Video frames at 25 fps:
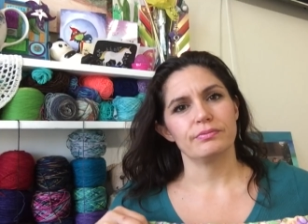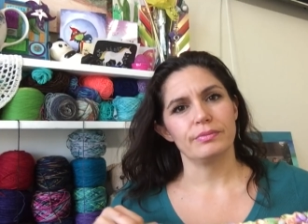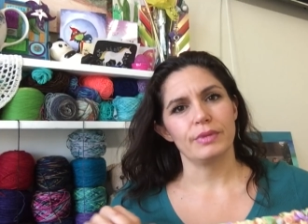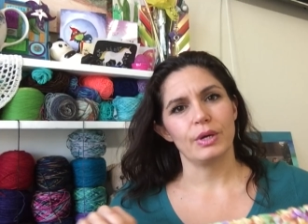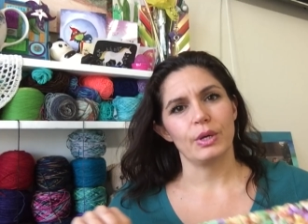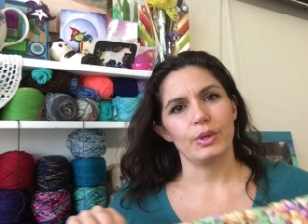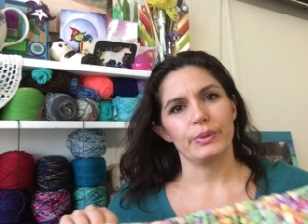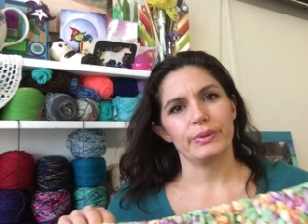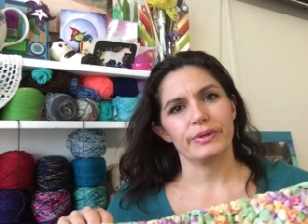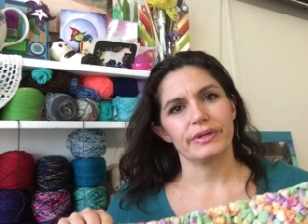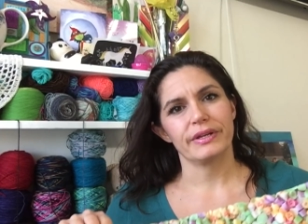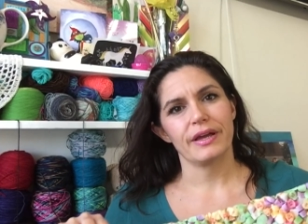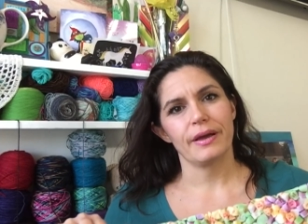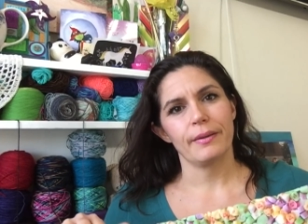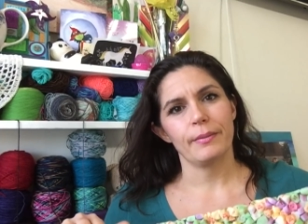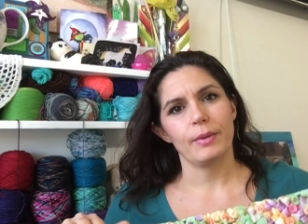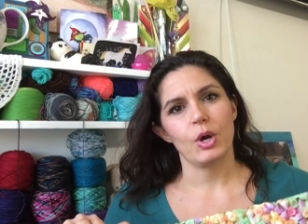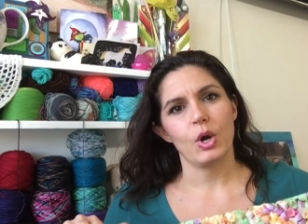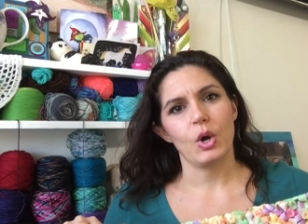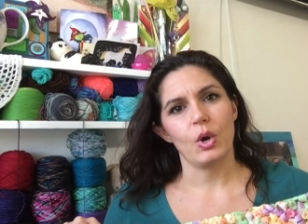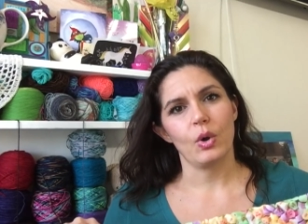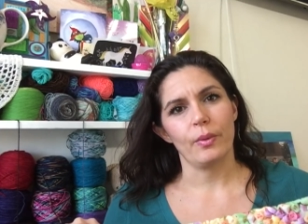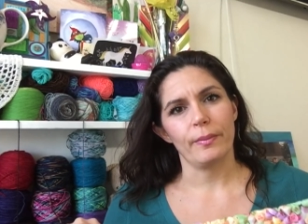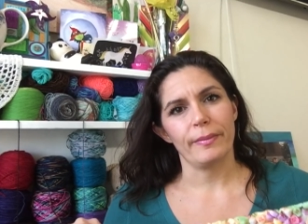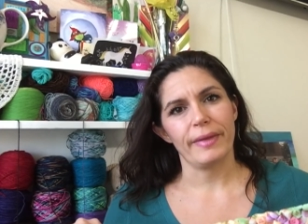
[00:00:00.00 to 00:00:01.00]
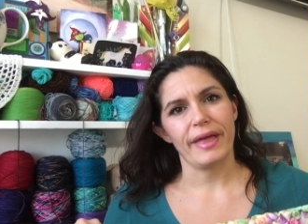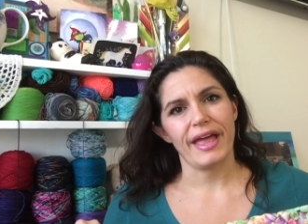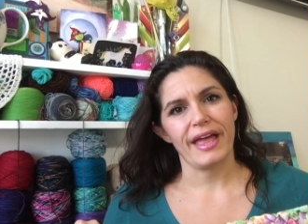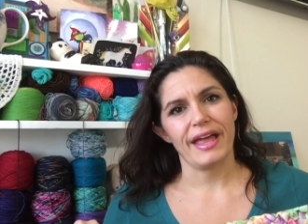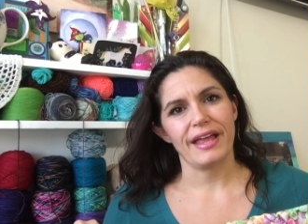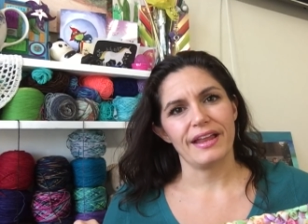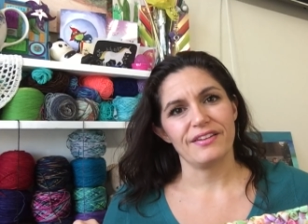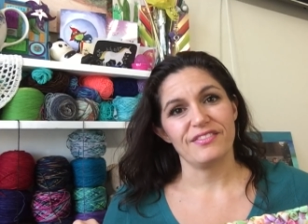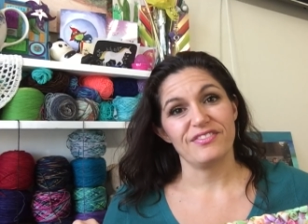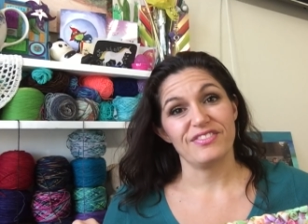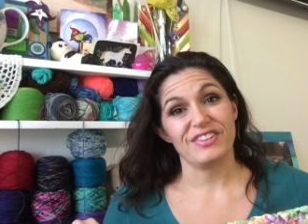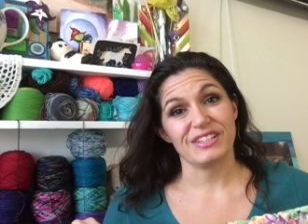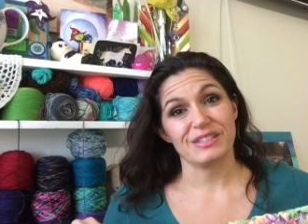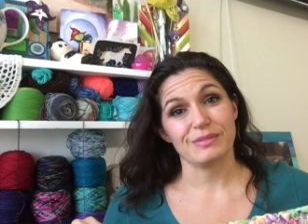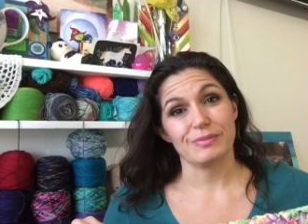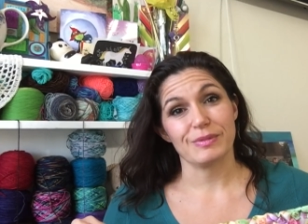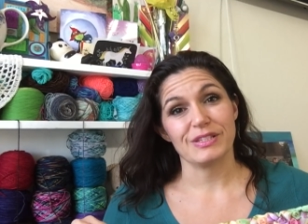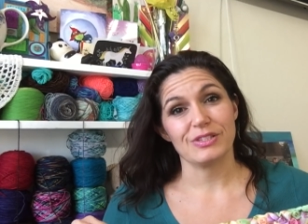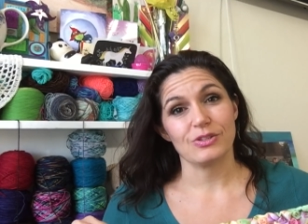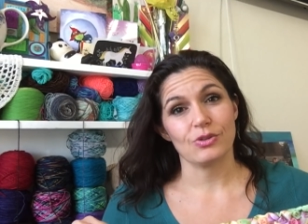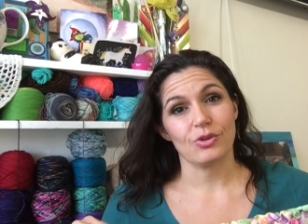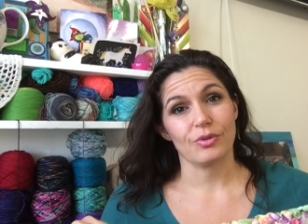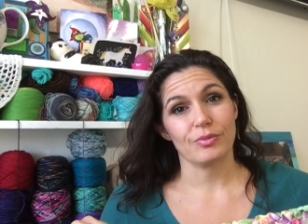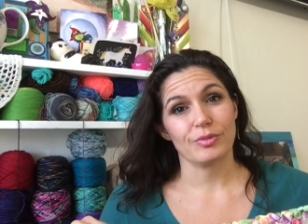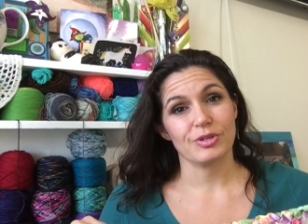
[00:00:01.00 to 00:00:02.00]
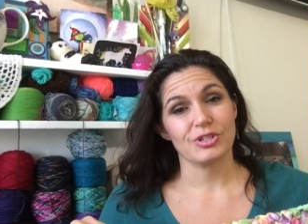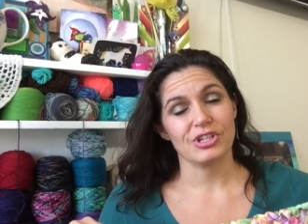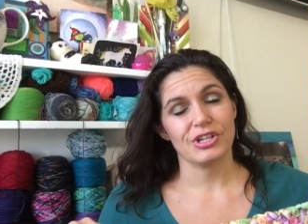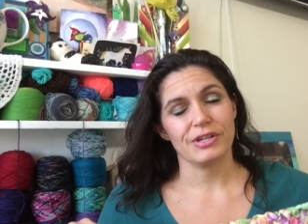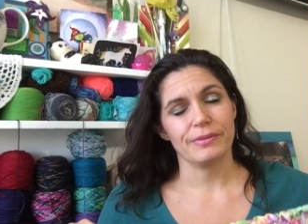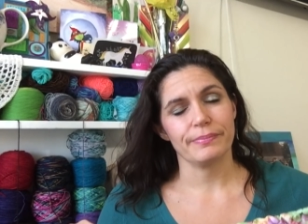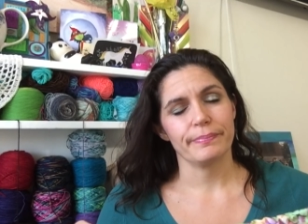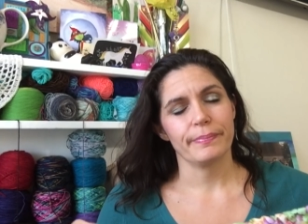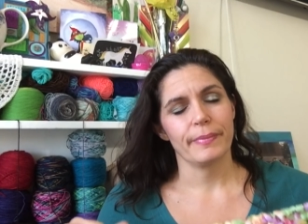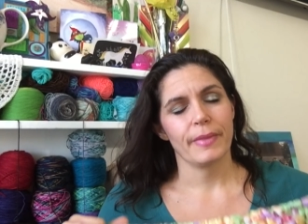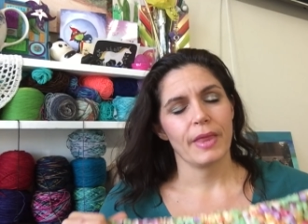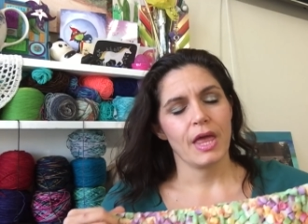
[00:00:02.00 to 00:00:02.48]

mode come home and fix my sewing machine.